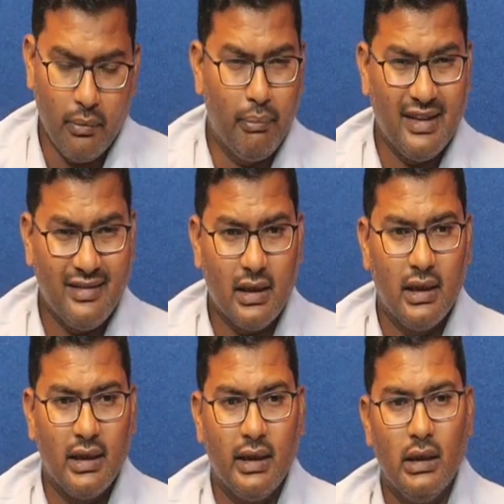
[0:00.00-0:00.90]

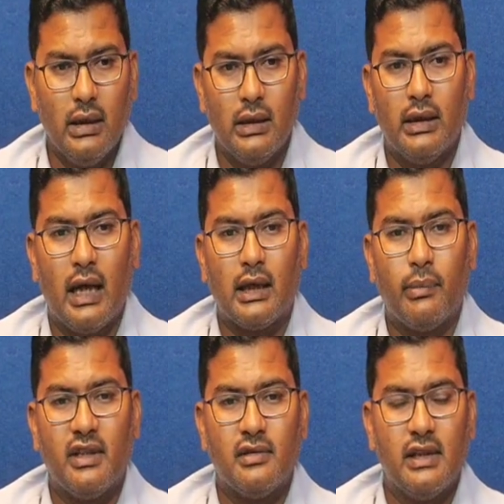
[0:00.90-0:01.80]
Basically, the
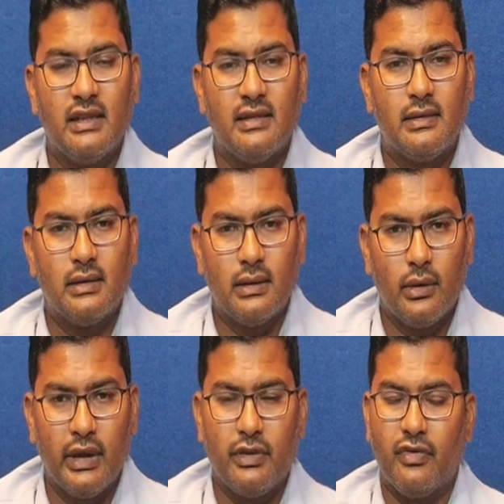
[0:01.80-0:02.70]
database is
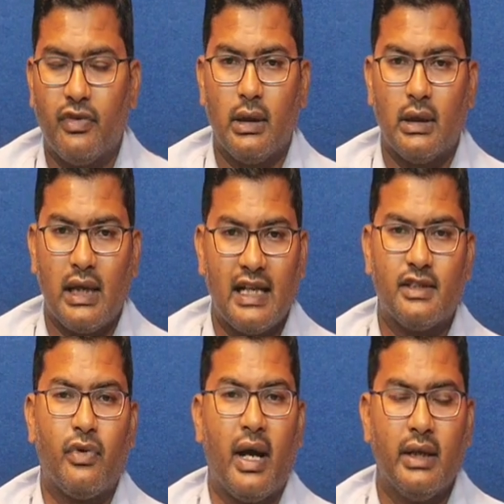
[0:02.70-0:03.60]
going to be
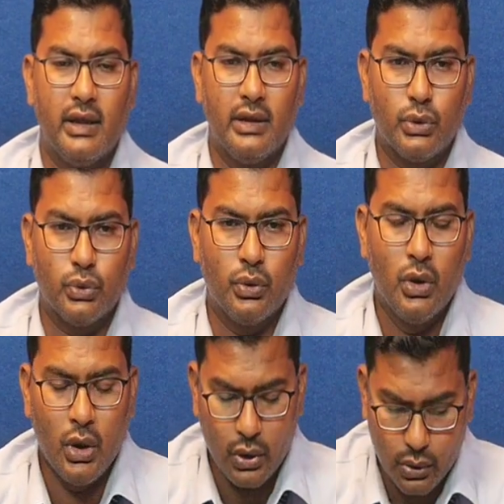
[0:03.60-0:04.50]
classified into
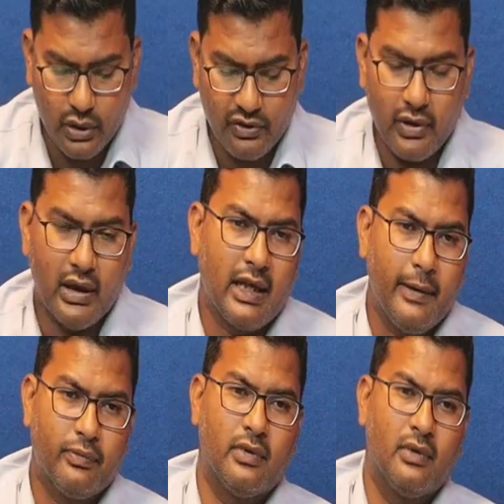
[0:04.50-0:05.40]
two different
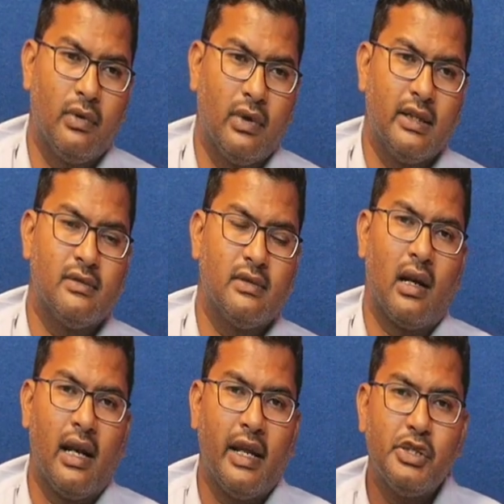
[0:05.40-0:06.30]
types. One is a
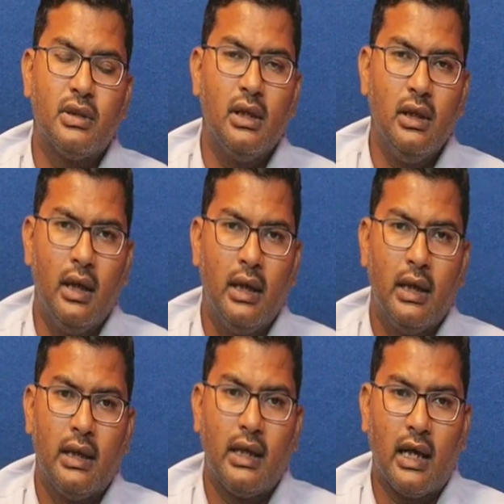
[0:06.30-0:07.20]
relational
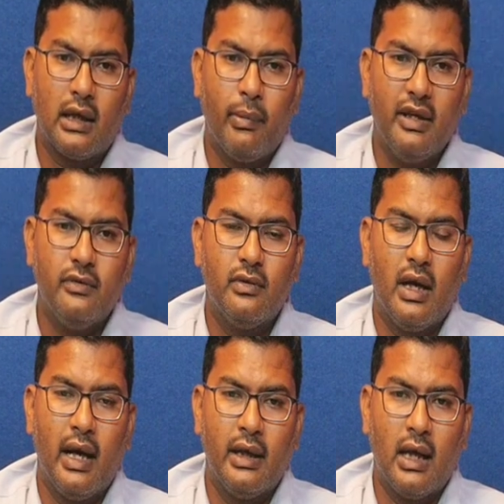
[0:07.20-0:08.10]
database
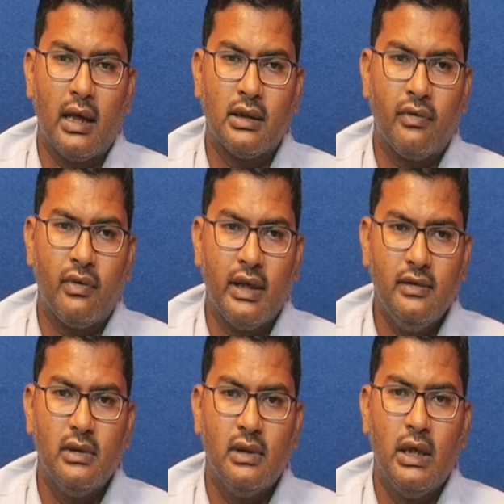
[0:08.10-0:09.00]
and another one
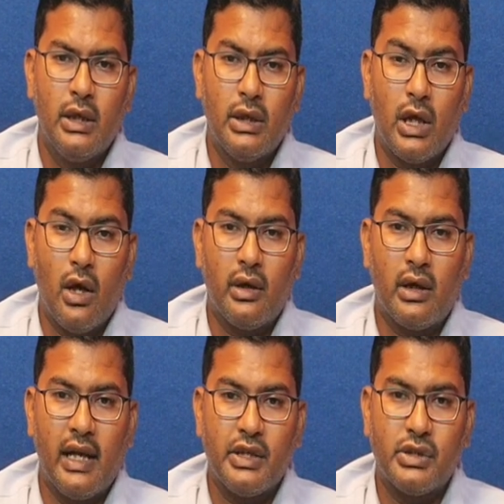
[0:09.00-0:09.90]
is
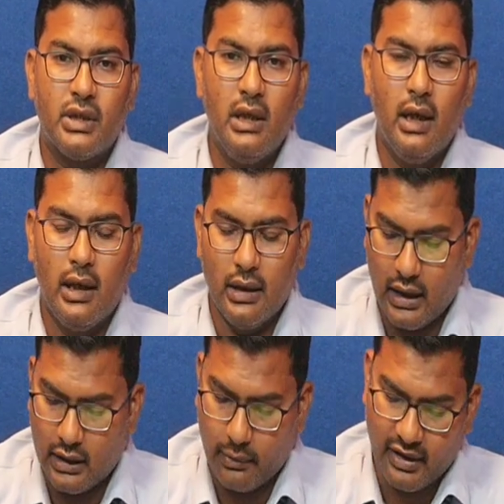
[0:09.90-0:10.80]
non-relational
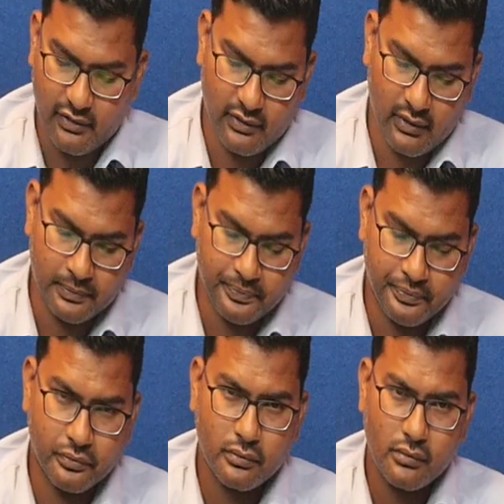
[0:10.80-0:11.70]
database.
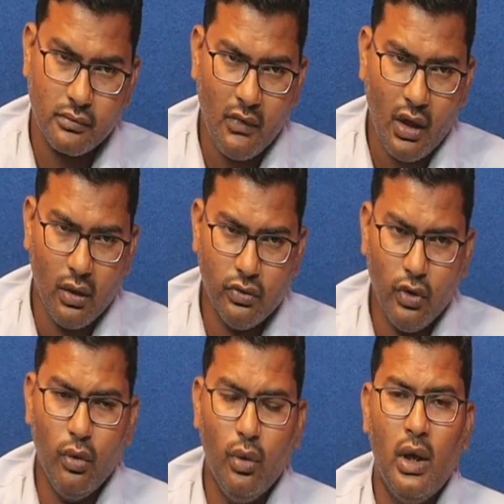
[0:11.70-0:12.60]

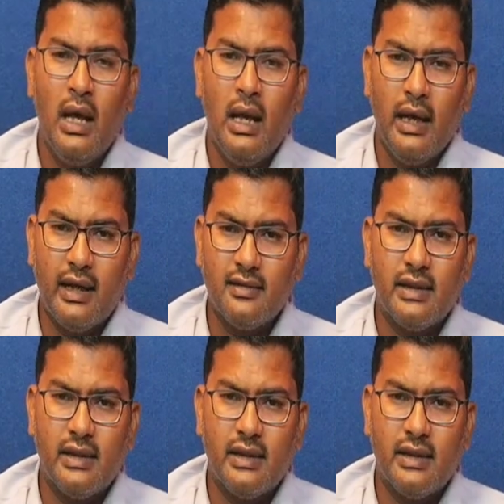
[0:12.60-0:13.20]
So let us